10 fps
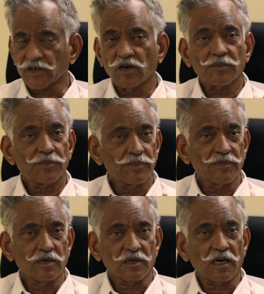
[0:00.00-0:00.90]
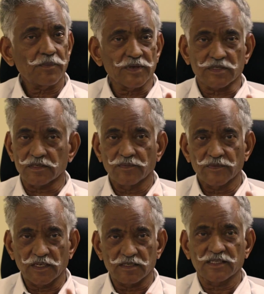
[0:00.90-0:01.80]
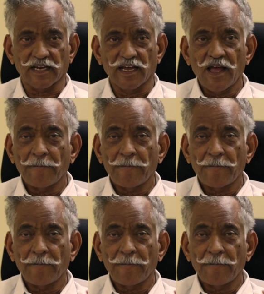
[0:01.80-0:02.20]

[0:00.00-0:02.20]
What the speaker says: corpus that is there.